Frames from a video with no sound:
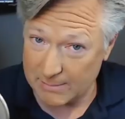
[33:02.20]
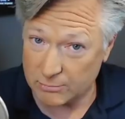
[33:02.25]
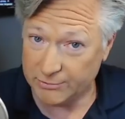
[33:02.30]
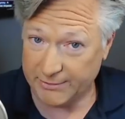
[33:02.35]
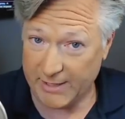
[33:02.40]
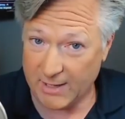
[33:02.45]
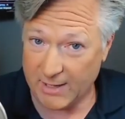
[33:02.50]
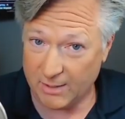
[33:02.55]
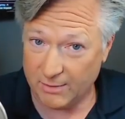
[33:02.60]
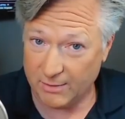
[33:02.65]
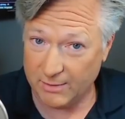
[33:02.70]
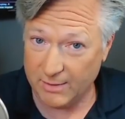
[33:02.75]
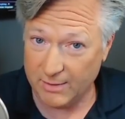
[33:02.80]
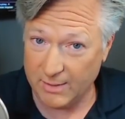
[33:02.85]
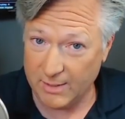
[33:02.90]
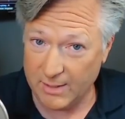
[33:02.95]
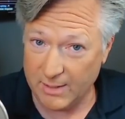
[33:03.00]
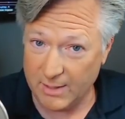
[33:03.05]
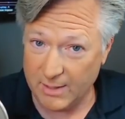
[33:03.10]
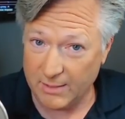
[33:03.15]
to cable
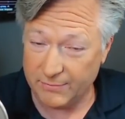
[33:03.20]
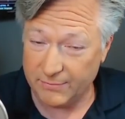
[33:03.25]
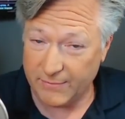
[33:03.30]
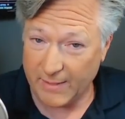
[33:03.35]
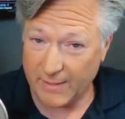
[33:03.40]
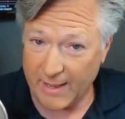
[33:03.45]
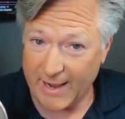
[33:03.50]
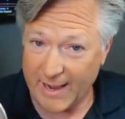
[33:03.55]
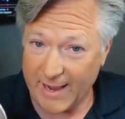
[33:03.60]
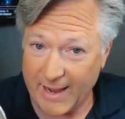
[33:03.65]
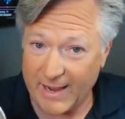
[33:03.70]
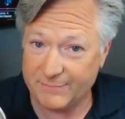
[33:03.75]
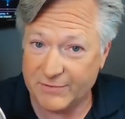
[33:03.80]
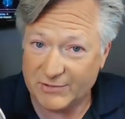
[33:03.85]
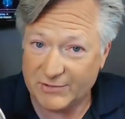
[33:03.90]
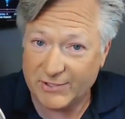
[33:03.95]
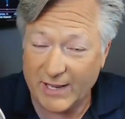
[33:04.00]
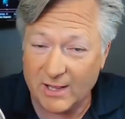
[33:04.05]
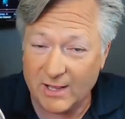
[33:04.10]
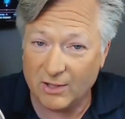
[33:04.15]
now. I, I
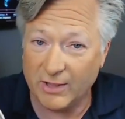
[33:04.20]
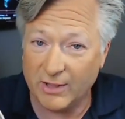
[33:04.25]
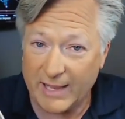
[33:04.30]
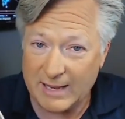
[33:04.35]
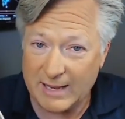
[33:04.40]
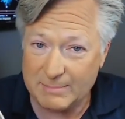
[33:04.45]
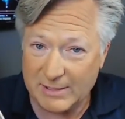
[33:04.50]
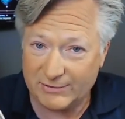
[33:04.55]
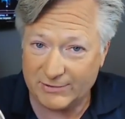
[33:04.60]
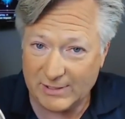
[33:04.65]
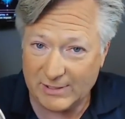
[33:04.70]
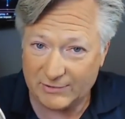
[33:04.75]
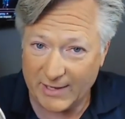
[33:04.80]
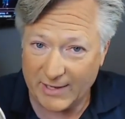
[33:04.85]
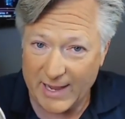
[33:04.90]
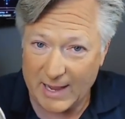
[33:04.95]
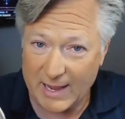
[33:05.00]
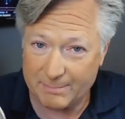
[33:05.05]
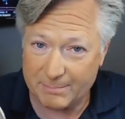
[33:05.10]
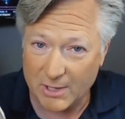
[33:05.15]
have to tell A B
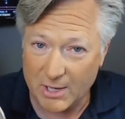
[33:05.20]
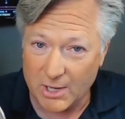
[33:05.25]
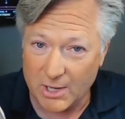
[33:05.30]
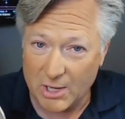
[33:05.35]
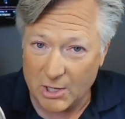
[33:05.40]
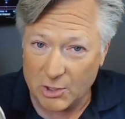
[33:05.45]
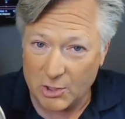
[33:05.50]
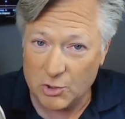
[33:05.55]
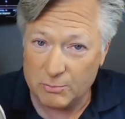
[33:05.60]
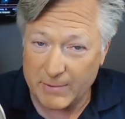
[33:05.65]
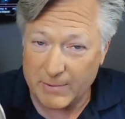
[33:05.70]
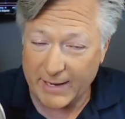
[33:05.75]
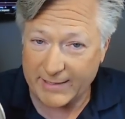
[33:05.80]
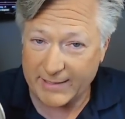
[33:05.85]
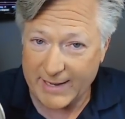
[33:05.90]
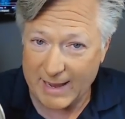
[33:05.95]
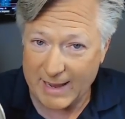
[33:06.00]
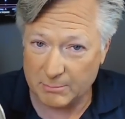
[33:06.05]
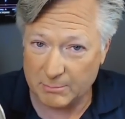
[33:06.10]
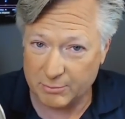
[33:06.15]
C's app who
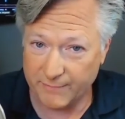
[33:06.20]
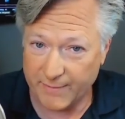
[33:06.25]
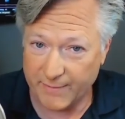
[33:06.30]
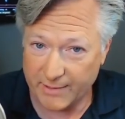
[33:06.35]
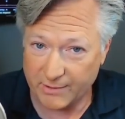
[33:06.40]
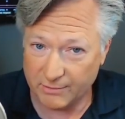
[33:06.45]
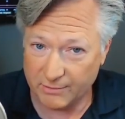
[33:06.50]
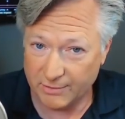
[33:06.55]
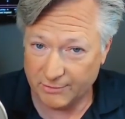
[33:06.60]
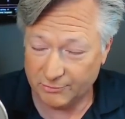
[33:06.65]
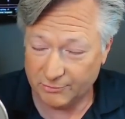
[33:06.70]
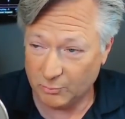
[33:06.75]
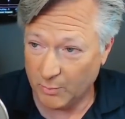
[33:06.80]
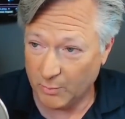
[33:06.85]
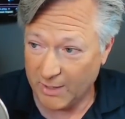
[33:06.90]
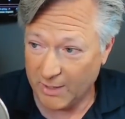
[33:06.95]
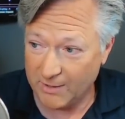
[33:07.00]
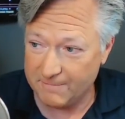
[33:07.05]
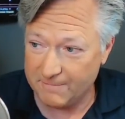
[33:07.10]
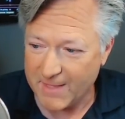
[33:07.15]
my cable provider
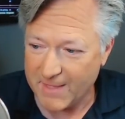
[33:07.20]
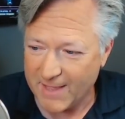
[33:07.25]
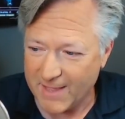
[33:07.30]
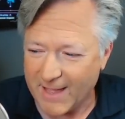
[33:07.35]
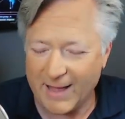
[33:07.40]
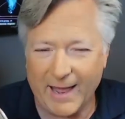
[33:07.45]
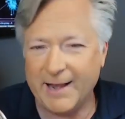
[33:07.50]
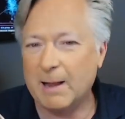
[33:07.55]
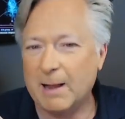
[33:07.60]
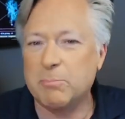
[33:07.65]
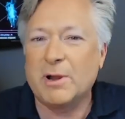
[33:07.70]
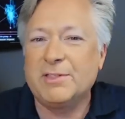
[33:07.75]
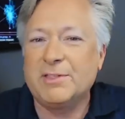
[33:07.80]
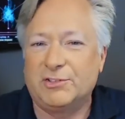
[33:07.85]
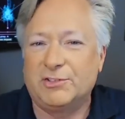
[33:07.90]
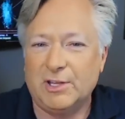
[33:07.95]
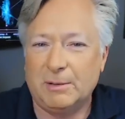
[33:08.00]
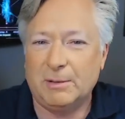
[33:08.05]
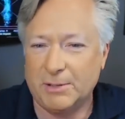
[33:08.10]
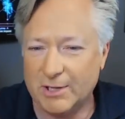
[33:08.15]
is. Well, I, and I
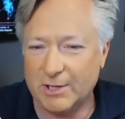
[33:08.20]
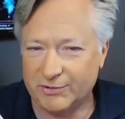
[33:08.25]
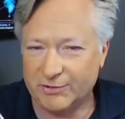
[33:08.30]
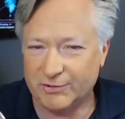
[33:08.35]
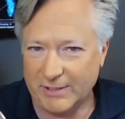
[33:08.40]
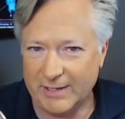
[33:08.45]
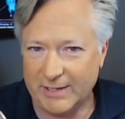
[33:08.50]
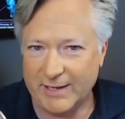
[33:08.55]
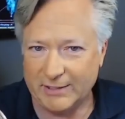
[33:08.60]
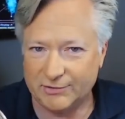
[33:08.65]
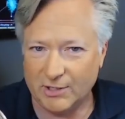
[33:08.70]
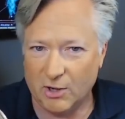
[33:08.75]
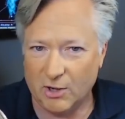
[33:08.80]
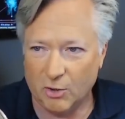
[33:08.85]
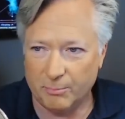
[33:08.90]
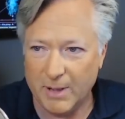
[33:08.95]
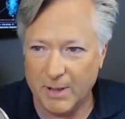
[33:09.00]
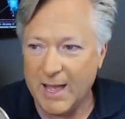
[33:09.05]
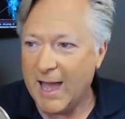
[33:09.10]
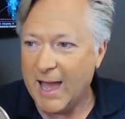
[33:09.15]
bring this up because it hits
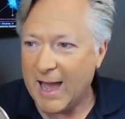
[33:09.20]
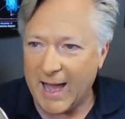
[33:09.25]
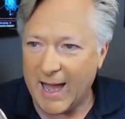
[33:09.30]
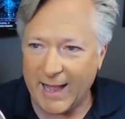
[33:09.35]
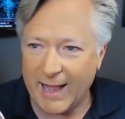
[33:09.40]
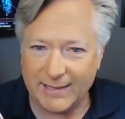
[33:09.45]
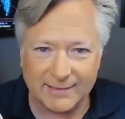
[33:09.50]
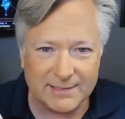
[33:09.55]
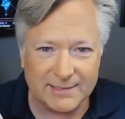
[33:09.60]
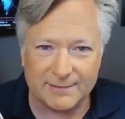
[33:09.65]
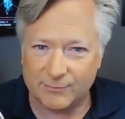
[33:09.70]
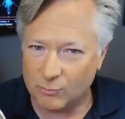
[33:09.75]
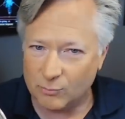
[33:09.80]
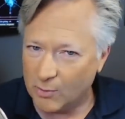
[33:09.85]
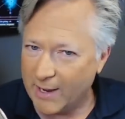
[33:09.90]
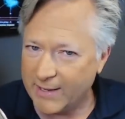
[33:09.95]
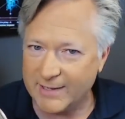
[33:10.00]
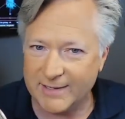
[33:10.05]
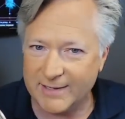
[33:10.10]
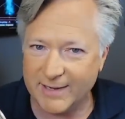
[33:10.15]
home. I
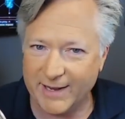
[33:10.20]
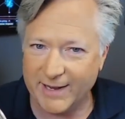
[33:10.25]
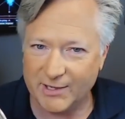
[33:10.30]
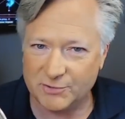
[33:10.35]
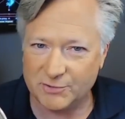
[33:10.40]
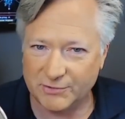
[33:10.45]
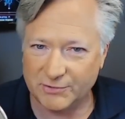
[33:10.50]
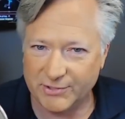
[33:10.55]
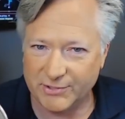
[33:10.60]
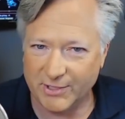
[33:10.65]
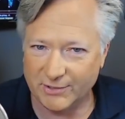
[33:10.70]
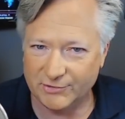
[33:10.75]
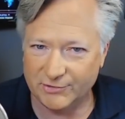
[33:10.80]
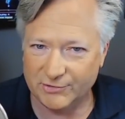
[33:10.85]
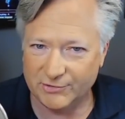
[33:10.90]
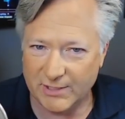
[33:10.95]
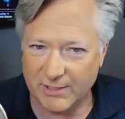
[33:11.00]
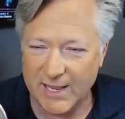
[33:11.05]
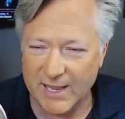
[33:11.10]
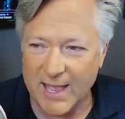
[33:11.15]
live right in Nashville,
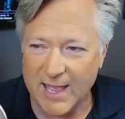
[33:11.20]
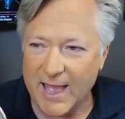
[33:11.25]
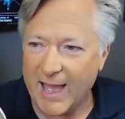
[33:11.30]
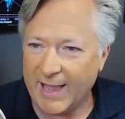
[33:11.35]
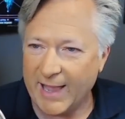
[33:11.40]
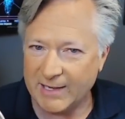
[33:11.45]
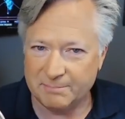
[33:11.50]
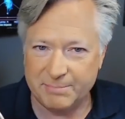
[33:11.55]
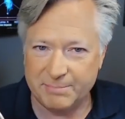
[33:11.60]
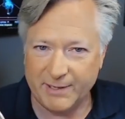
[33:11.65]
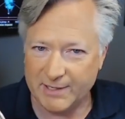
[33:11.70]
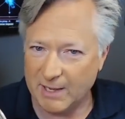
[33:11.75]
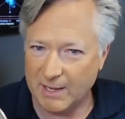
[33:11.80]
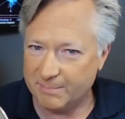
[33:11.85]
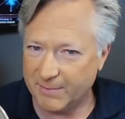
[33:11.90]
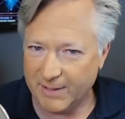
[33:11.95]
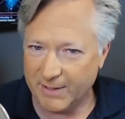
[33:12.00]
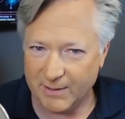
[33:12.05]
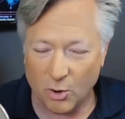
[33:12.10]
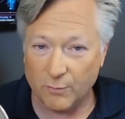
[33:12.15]
Tennessee. I can
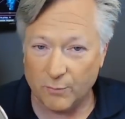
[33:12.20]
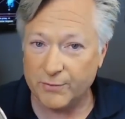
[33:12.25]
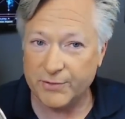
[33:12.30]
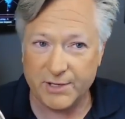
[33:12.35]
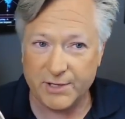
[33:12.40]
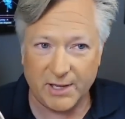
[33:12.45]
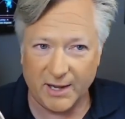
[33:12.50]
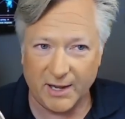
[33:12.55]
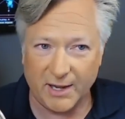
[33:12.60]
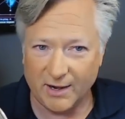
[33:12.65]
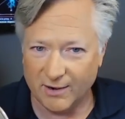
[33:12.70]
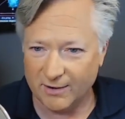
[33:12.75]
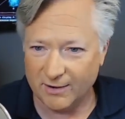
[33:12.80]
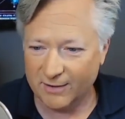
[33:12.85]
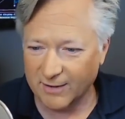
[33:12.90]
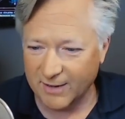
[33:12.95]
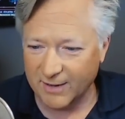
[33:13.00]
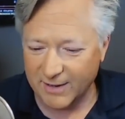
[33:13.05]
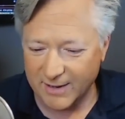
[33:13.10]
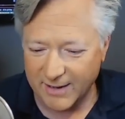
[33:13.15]
pick up over the
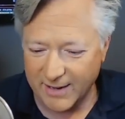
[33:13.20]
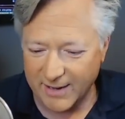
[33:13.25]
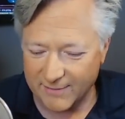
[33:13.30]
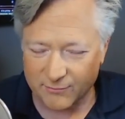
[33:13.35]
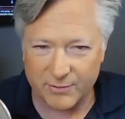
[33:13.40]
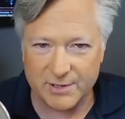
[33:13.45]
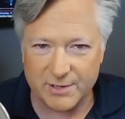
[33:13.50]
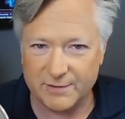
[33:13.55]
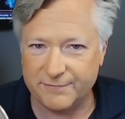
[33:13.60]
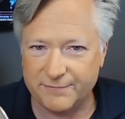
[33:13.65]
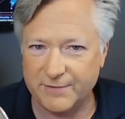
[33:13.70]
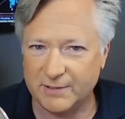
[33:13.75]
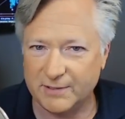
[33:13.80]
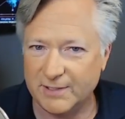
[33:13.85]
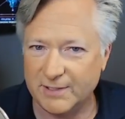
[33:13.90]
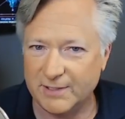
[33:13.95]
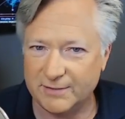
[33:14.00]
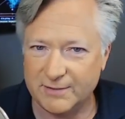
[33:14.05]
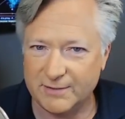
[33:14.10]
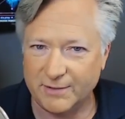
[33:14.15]
air every
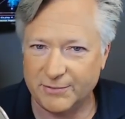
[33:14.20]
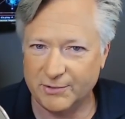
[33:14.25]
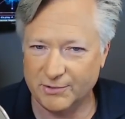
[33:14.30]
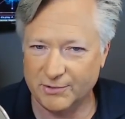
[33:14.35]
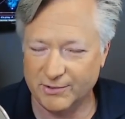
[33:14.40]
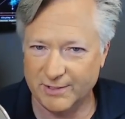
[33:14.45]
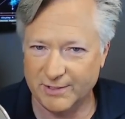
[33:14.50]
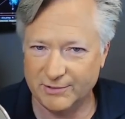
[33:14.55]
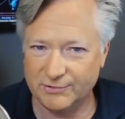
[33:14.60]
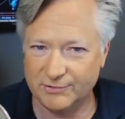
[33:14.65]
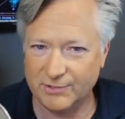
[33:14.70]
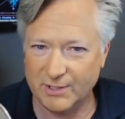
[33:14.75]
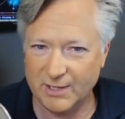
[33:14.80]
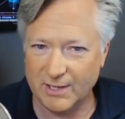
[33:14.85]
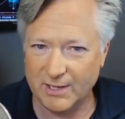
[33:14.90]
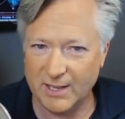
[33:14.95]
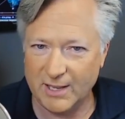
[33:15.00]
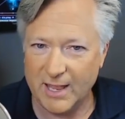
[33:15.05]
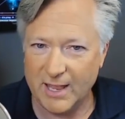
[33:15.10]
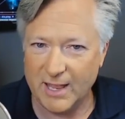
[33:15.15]
affiliate that there
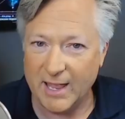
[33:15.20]
is,